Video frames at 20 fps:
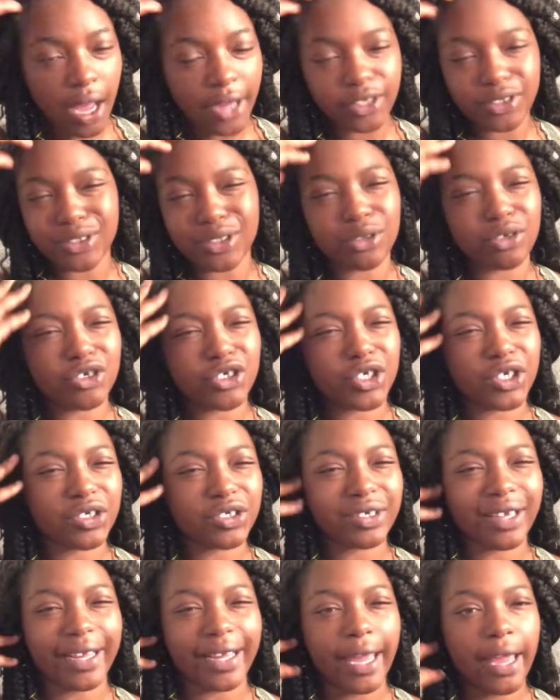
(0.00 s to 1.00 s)
I used to go to
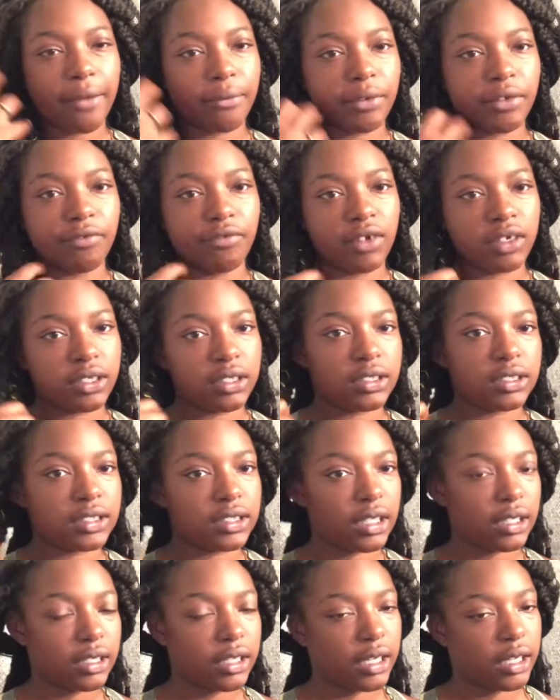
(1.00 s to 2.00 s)
church like every fucking
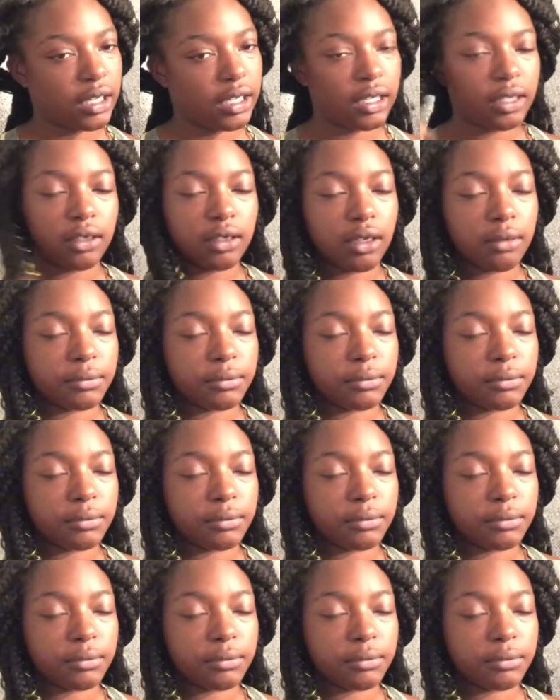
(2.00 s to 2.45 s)
Sunday.